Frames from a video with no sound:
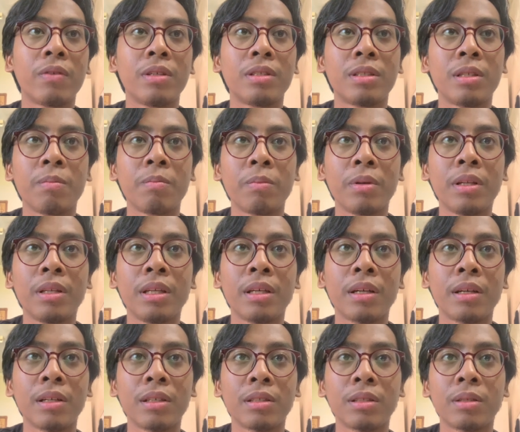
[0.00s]
the sample
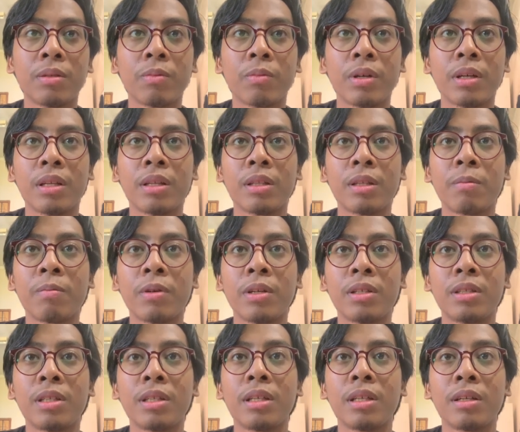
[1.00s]
decrease when
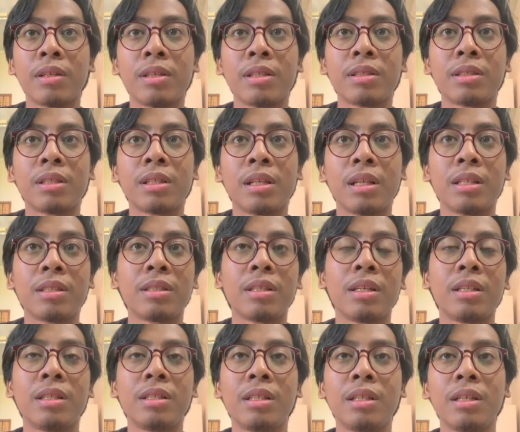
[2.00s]
temperature increase. Less
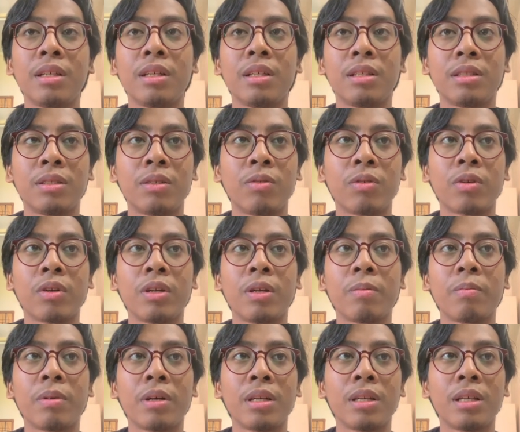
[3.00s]
energy is
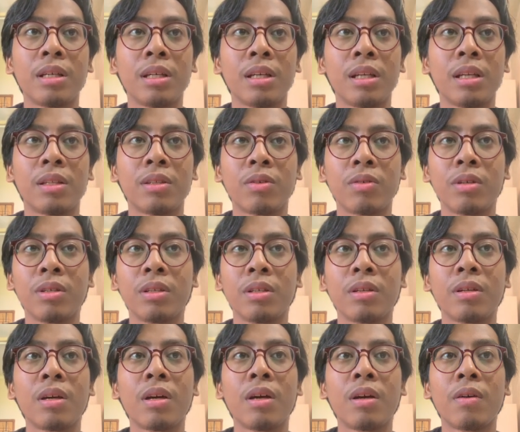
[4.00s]
required by the electron
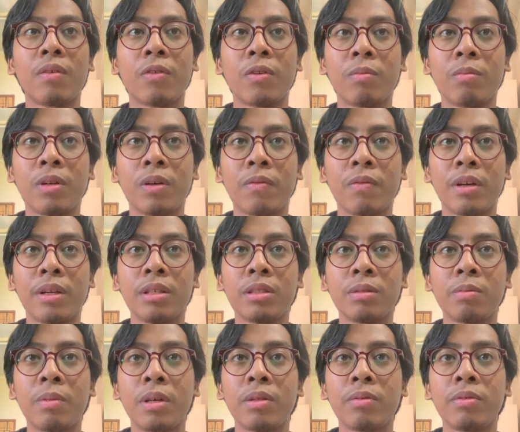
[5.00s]
from the valence
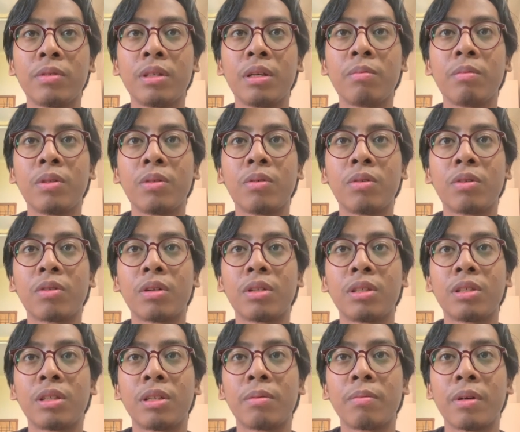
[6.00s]
band to jump into the
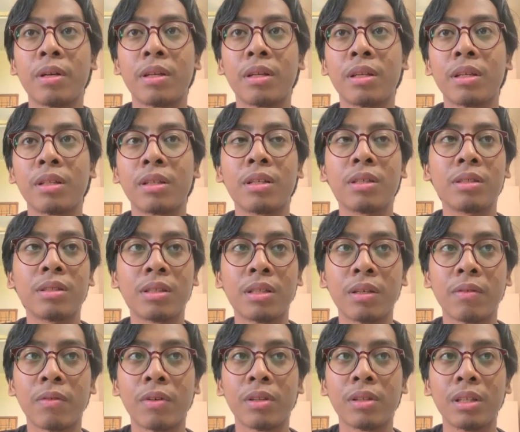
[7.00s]
conduction band. Thus, the
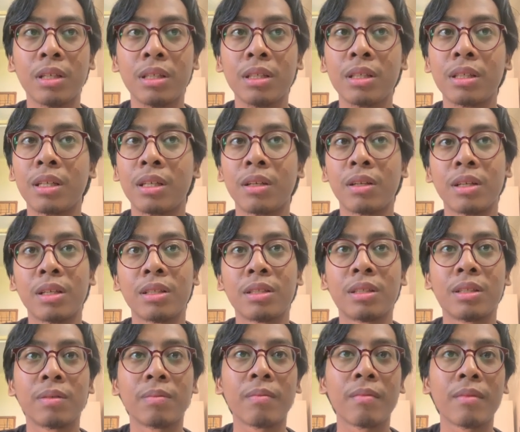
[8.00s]
voltage
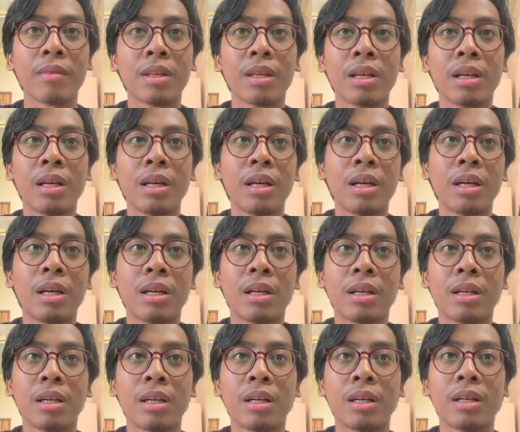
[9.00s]
decrease.
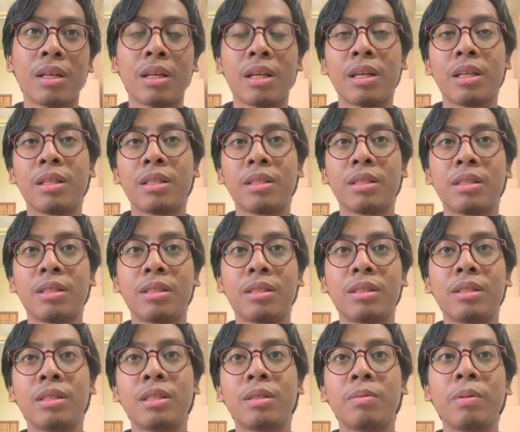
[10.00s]
And
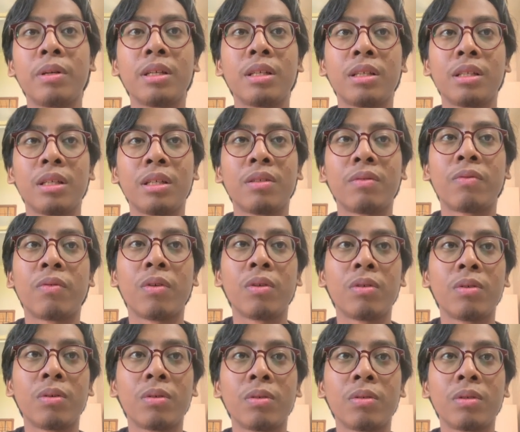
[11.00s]
despite it
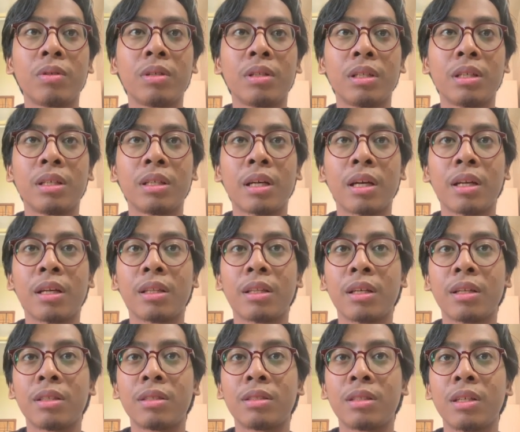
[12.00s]
follow the
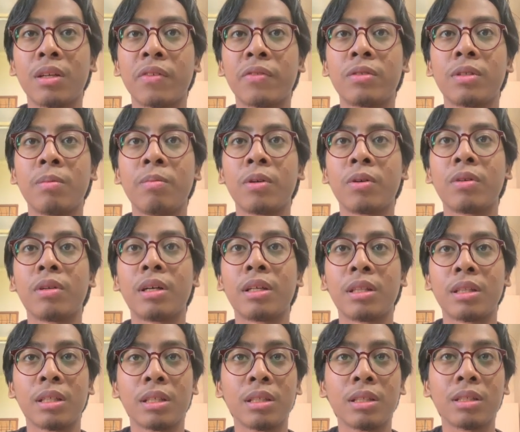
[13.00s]
characteristic of
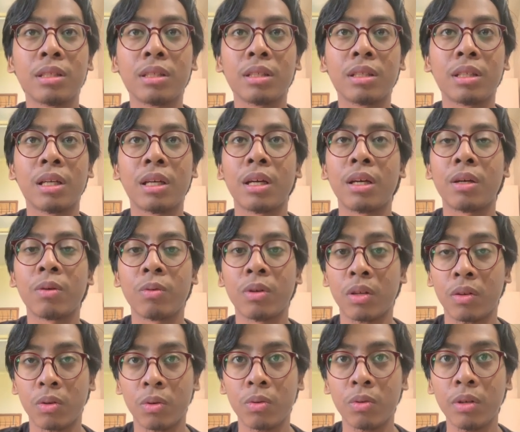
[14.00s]
semiconductor that we
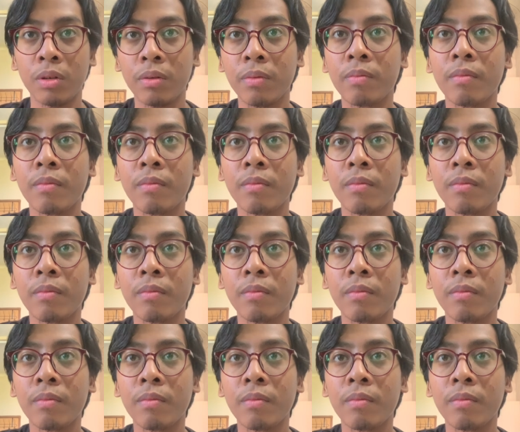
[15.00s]
have known.